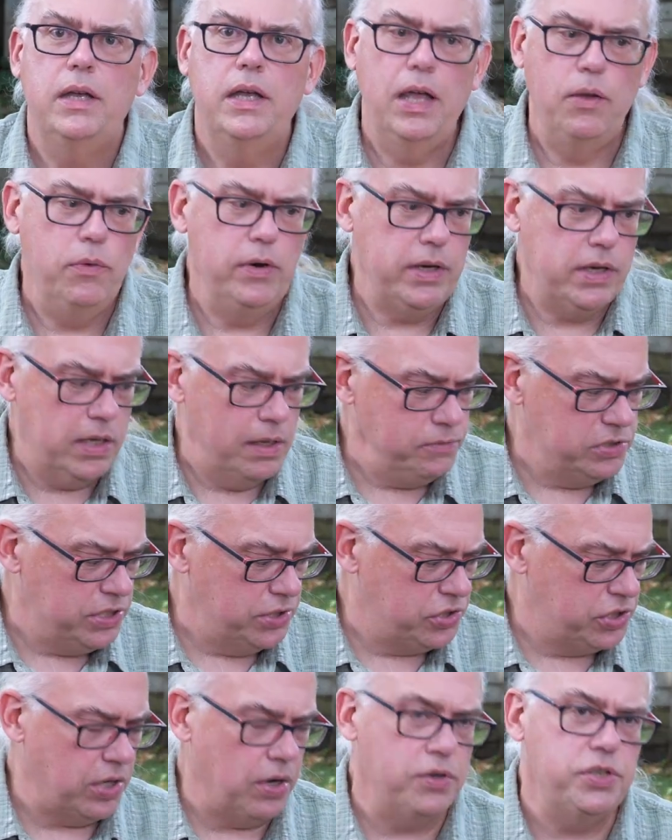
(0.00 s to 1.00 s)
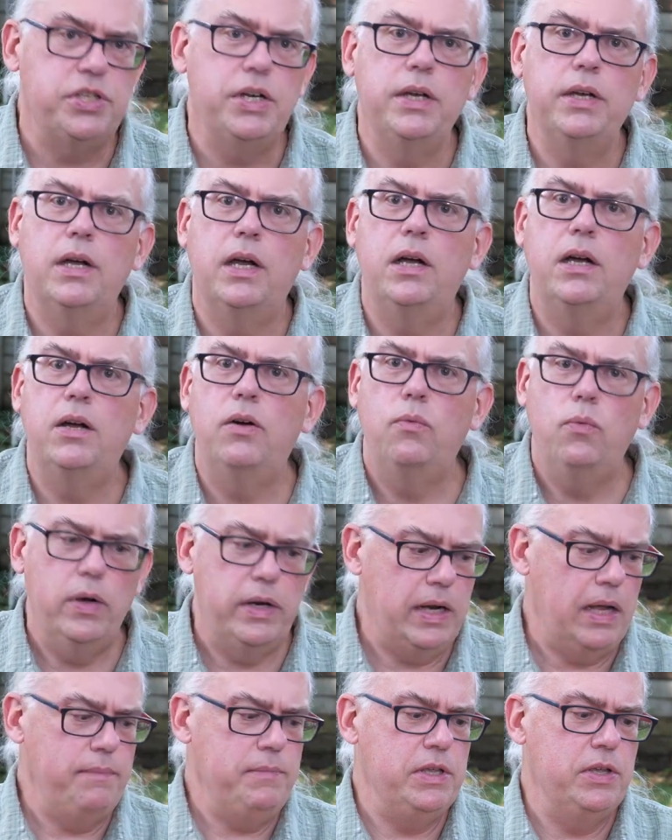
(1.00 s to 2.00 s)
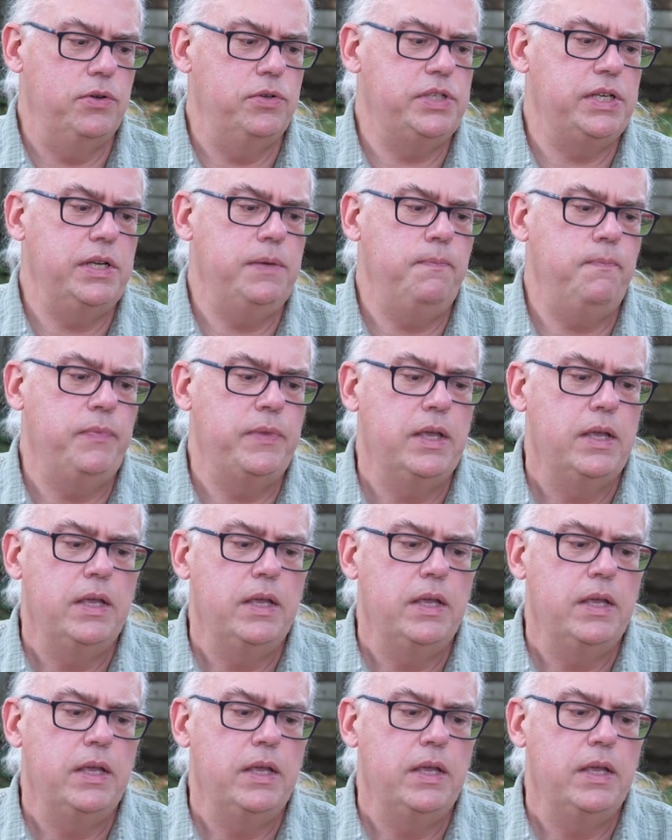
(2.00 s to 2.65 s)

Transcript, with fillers: And when it comes to charging, uh, what I'm using